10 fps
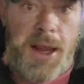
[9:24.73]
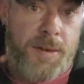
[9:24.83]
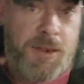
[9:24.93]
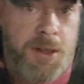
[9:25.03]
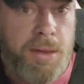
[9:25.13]
I
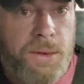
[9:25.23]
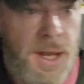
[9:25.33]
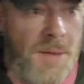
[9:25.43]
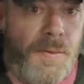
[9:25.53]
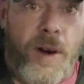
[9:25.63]
have to do
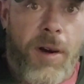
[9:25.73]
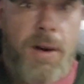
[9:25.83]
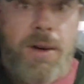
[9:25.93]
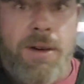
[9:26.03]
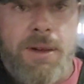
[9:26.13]
that for
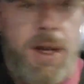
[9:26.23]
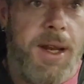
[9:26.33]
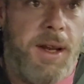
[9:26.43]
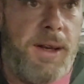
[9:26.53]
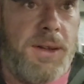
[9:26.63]
her.
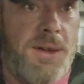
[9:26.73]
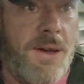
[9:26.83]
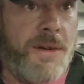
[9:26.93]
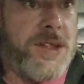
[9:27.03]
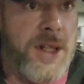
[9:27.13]
I got,
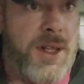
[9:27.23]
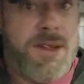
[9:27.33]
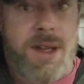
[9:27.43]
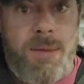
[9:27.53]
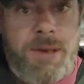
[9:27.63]
you know, she
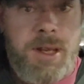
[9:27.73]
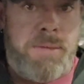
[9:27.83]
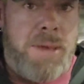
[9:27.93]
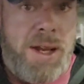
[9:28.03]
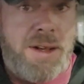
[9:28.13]
needs help
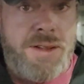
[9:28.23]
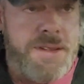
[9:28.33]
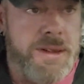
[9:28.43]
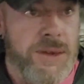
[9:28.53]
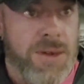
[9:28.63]
getting back
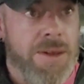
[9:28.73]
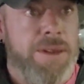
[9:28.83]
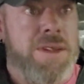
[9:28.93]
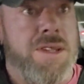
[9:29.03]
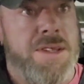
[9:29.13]
into
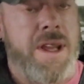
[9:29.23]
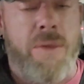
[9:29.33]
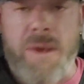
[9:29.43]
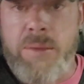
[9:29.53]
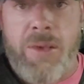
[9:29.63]
school, and she's
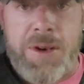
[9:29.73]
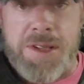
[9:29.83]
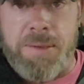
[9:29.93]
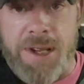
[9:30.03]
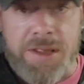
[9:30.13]
got one more
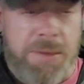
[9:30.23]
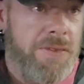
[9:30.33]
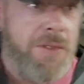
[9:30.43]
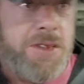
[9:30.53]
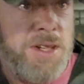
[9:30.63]
semester
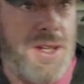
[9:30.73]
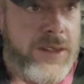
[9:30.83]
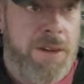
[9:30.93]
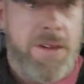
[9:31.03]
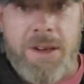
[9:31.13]
before she
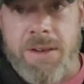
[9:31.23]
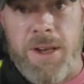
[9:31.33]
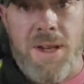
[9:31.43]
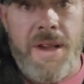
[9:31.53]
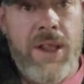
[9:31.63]
gets her
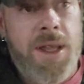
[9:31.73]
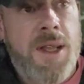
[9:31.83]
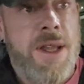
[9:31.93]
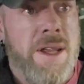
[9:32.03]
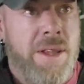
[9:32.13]
degree.
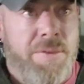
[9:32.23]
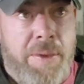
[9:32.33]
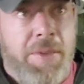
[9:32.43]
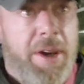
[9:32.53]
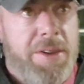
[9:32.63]
And then
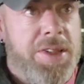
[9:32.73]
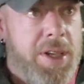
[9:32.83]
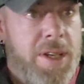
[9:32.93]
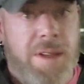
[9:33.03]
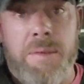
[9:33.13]
from there,
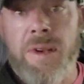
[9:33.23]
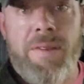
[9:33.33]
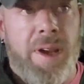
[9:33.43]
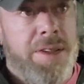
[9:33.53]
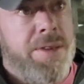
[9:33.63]
she could either
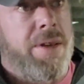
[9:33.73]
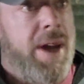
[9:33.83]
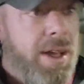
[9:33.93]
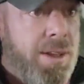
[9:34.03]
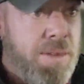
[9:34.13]
move on to a
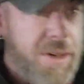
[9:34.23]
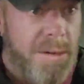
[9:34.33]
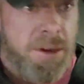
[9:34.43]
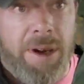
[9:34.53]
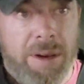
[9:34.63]
high-level
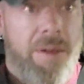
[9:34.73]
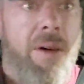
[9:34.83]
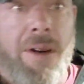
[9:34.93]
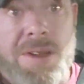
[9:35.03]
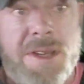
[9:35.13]
career,
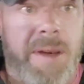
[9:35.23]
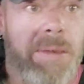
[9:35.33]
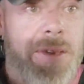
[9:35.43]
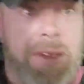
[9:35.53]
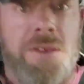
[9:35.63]
or she
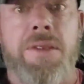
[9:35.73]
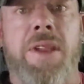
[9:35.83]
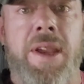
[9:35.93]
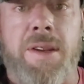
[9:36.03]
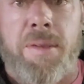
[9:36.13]
could pursue,
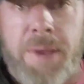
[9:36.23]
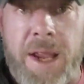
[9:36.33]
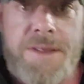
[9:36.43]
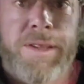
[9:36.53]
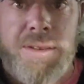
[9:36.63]
like, her
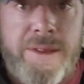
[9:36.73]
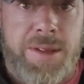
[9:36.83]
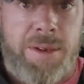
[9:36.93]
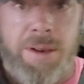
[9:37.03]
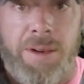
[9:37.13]

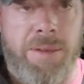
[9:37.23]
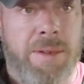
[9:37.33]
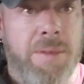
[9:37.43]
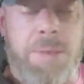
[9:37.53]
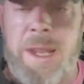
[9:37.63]
master's or her
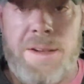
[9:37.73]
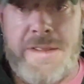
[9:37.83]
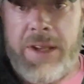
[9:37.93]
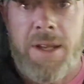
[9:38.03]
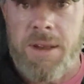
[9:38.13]

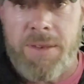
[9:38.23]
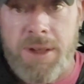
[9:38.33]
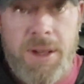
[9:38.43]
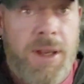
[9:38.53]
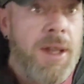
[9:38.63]
PhD
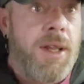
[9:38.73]
even.